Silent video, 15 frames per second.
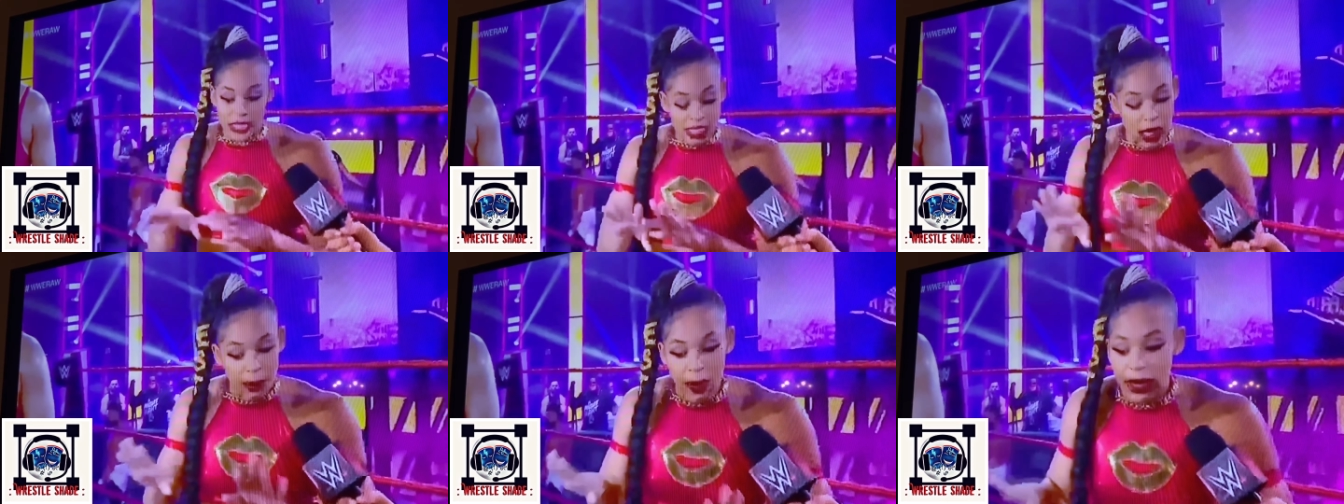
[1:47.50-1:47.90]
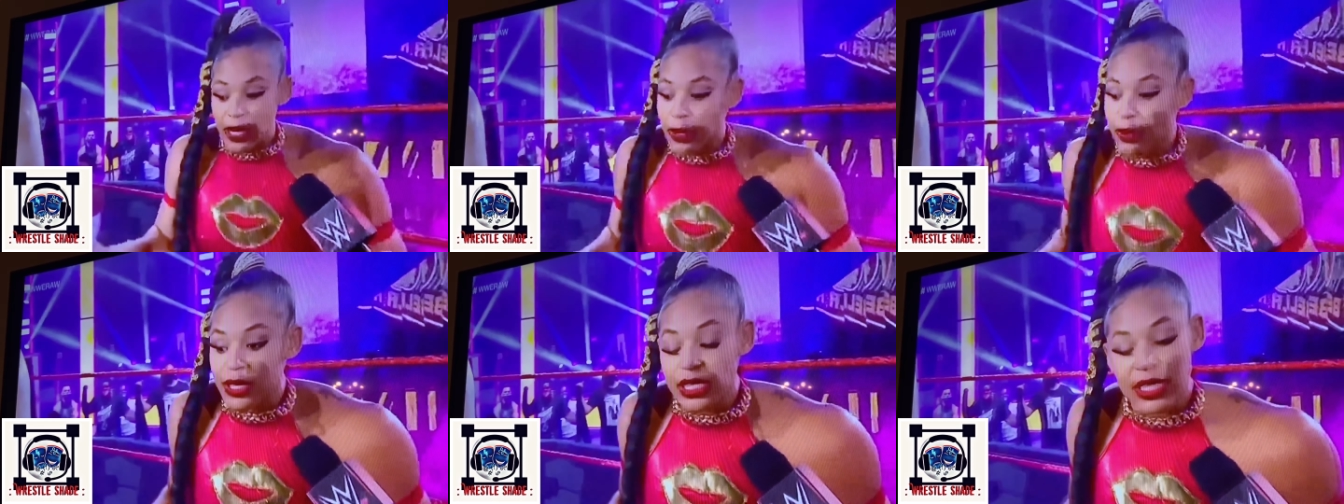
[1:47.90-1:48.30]
we like to keep
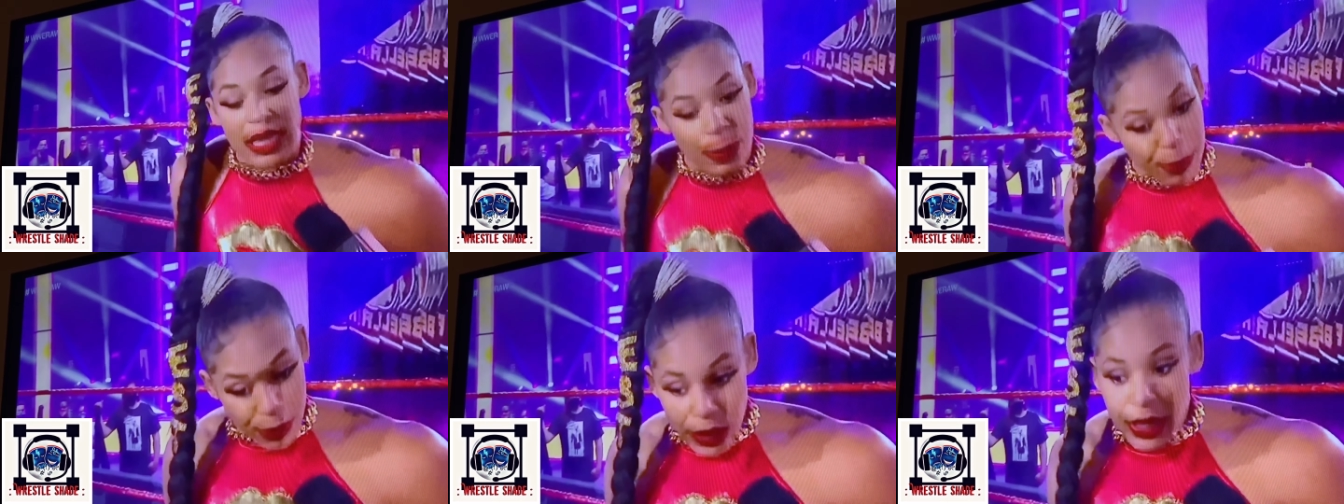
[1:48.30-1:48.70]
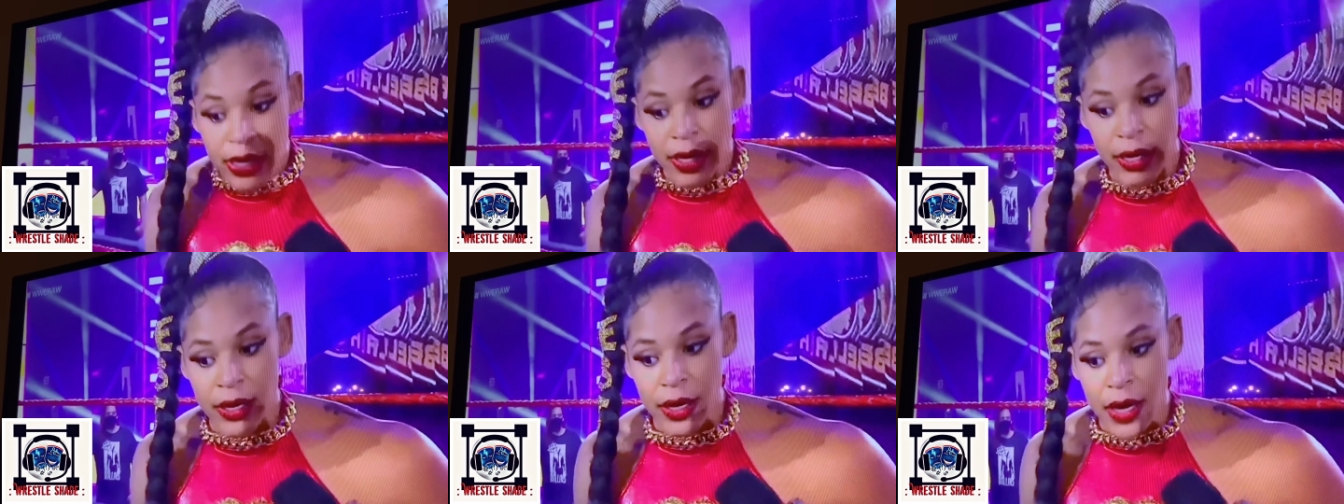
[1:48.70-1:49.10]
our careers
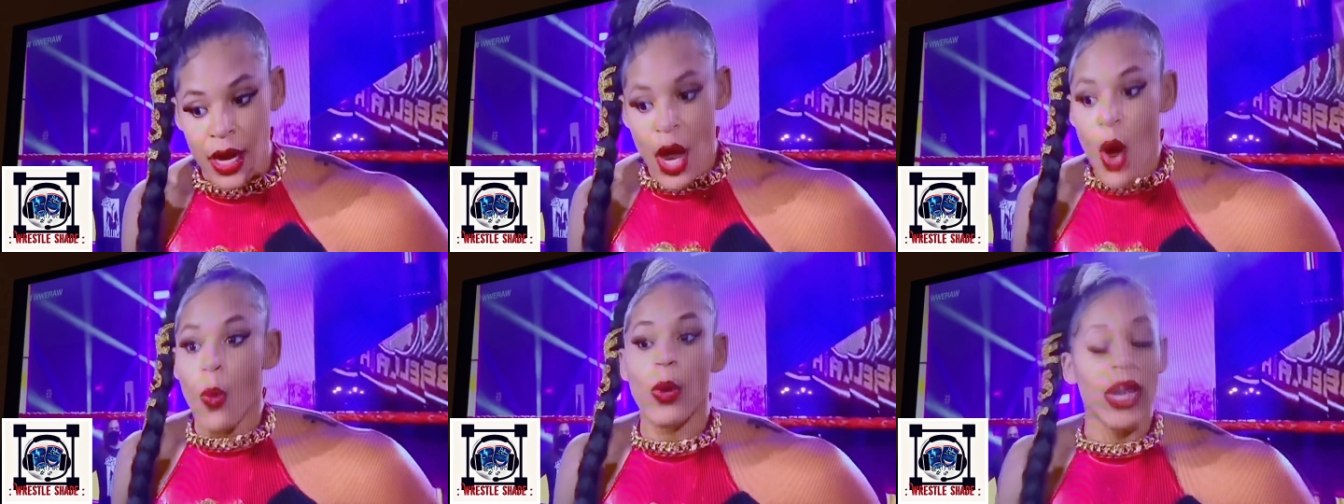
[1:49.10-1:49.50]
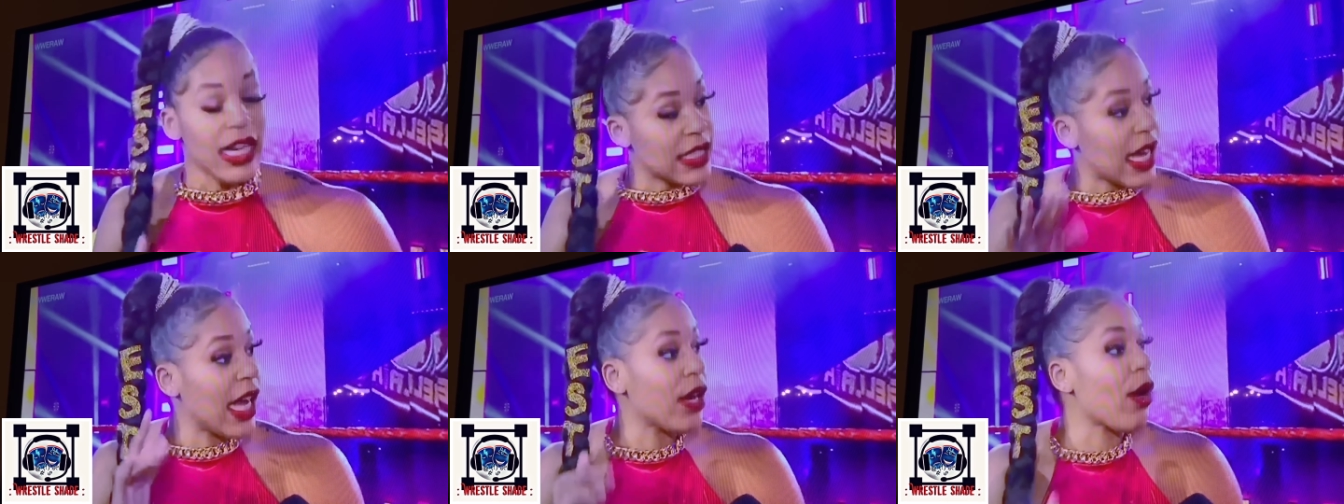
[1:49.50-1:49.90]
separate.
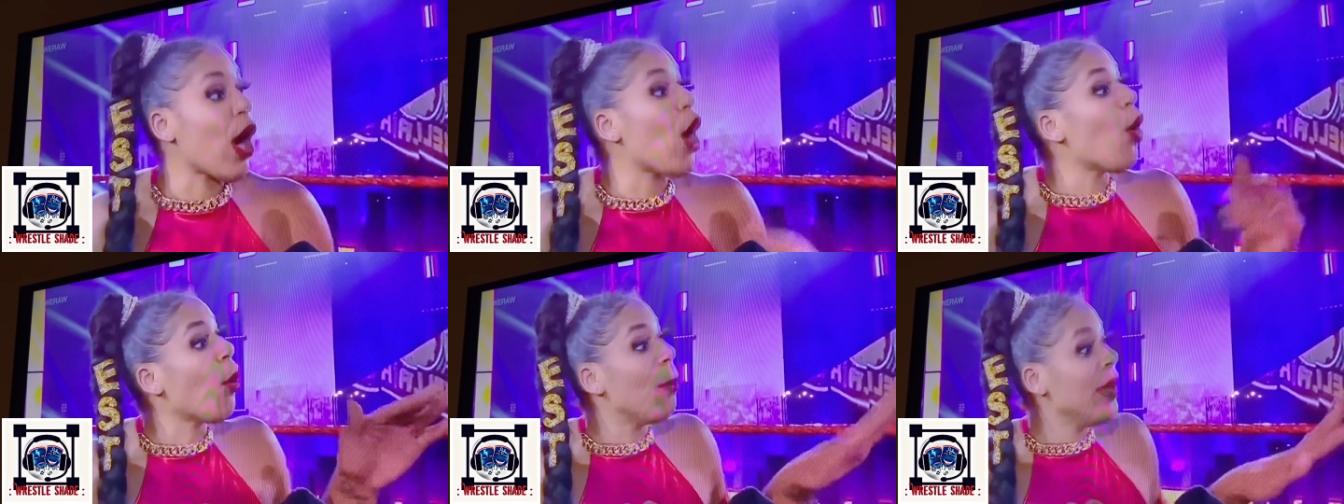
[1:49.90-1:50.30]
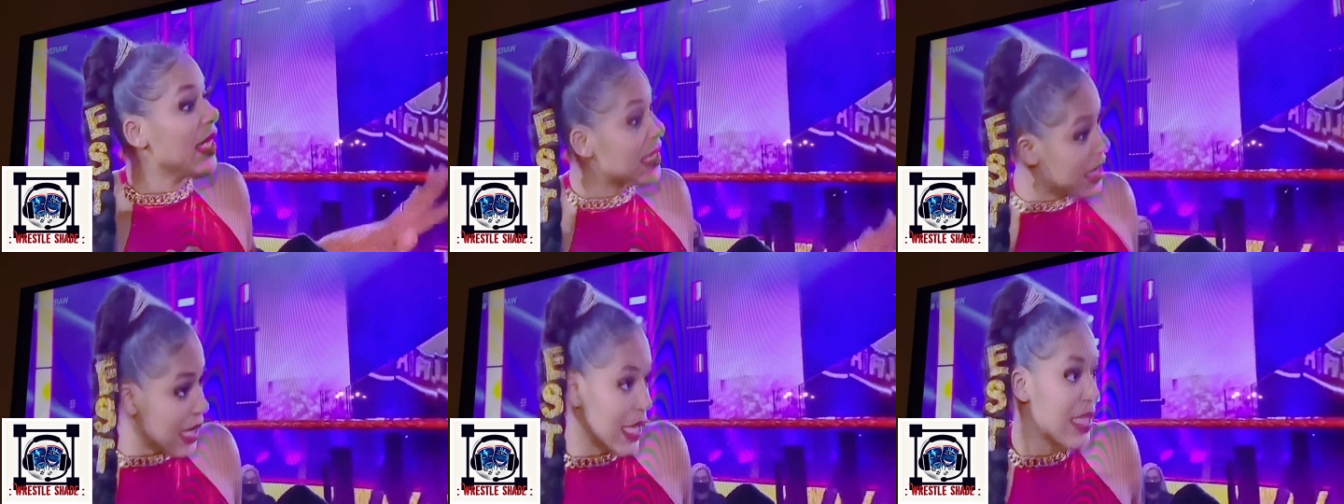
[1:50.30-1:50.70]
We like to handle our own
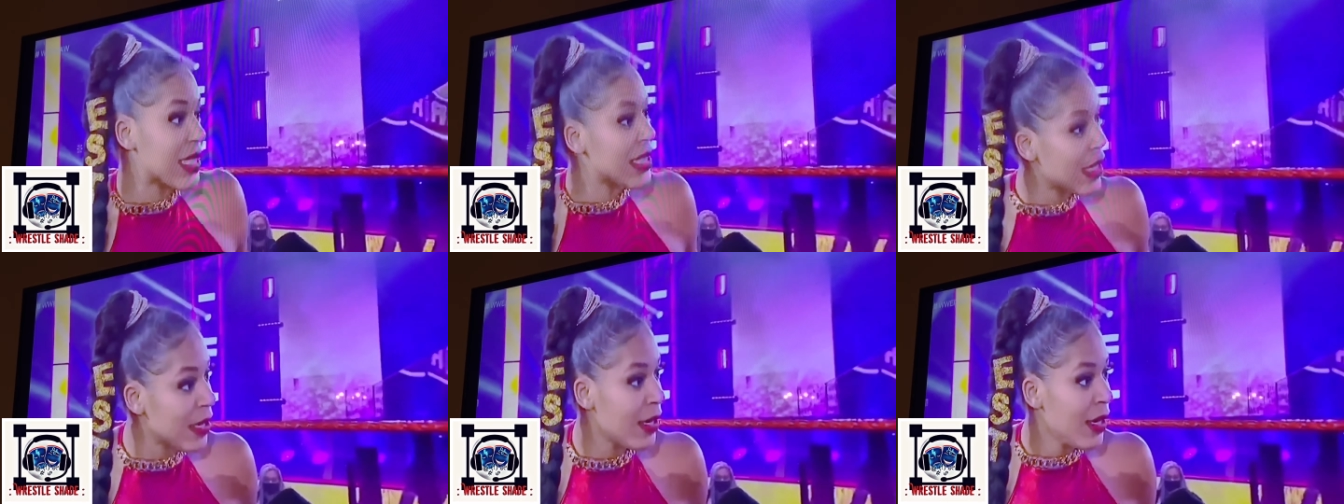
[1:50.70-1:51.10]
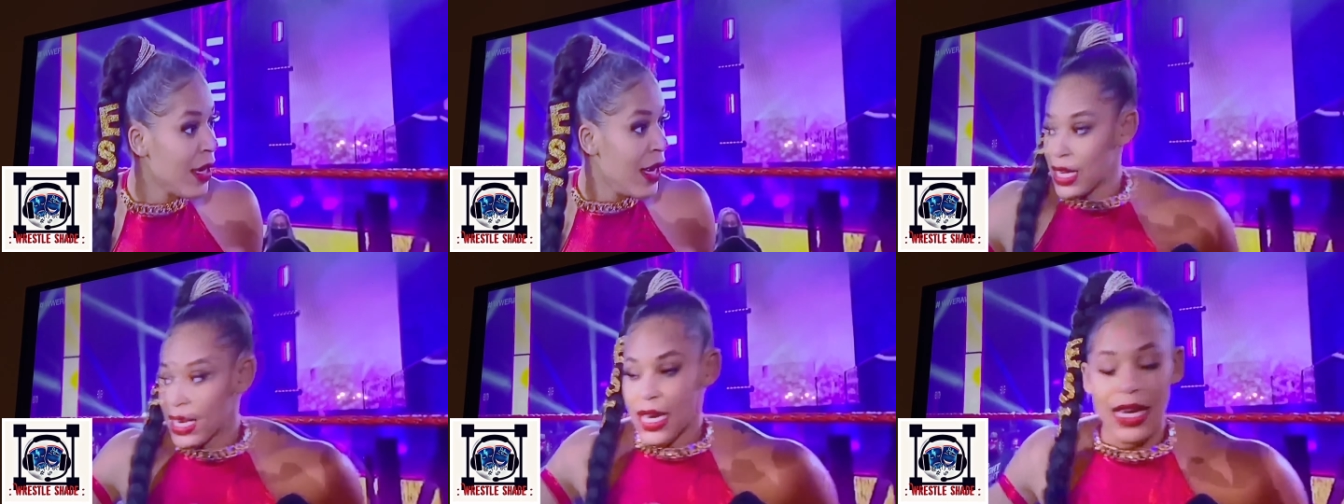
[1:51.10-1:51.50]
business.
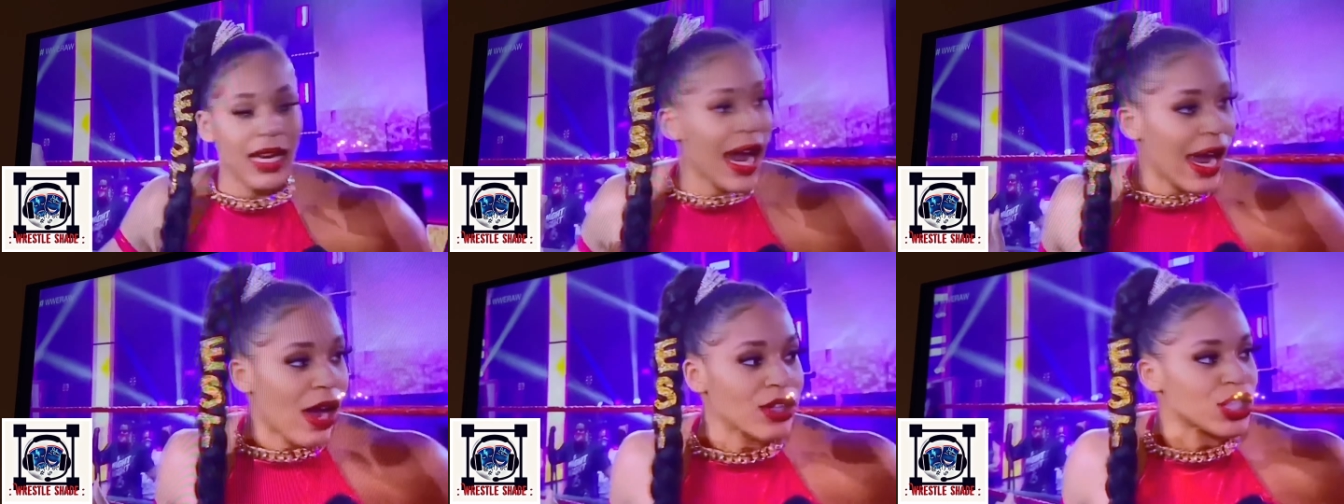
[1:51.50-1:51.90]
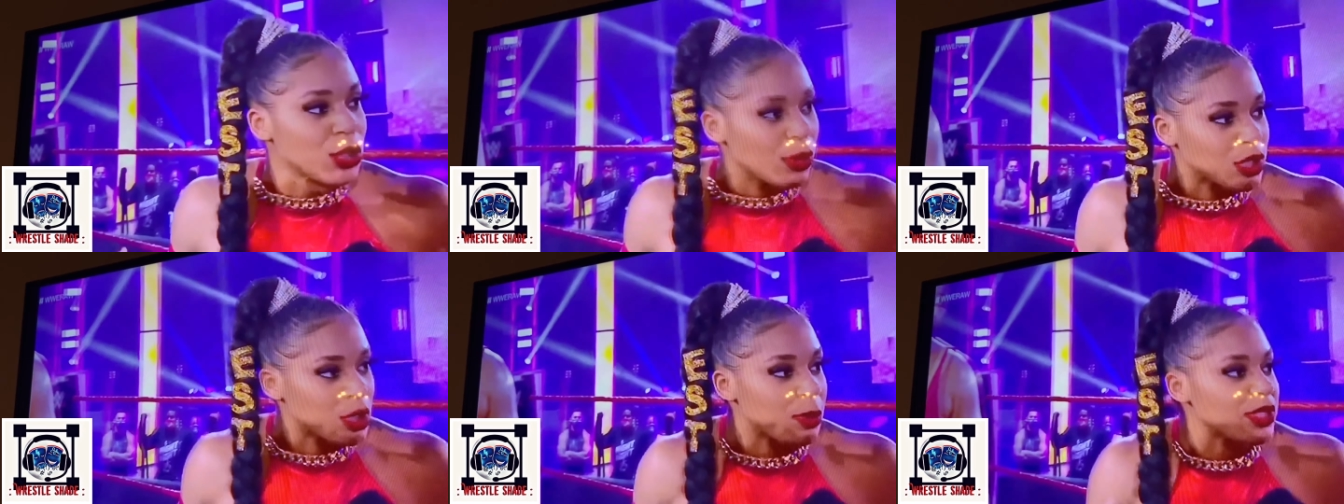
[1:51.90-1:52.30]
And Zelina can deny all
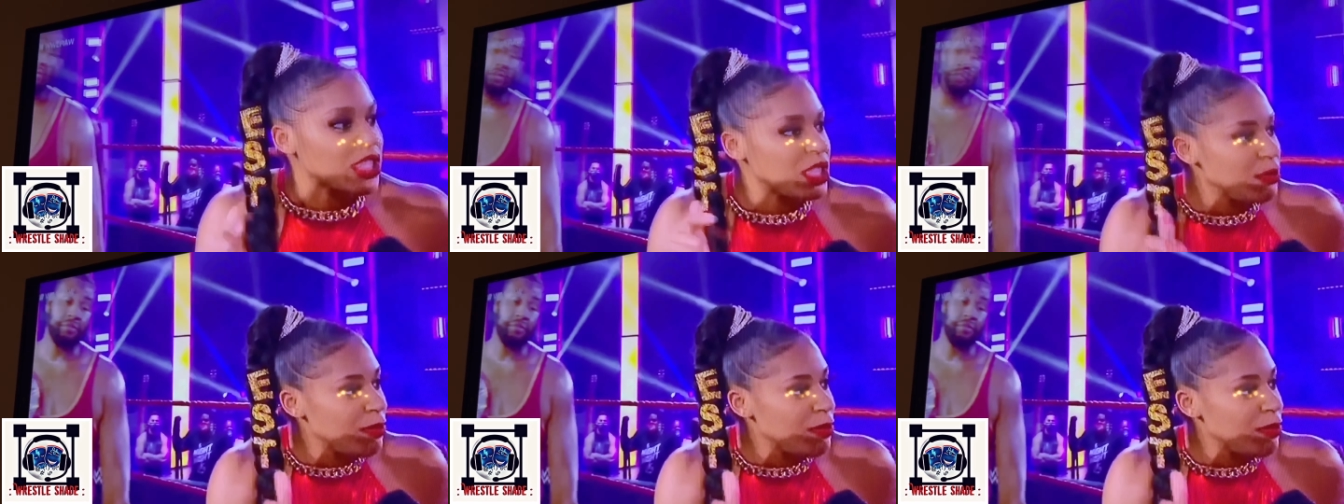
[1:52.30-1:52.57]
she wants to,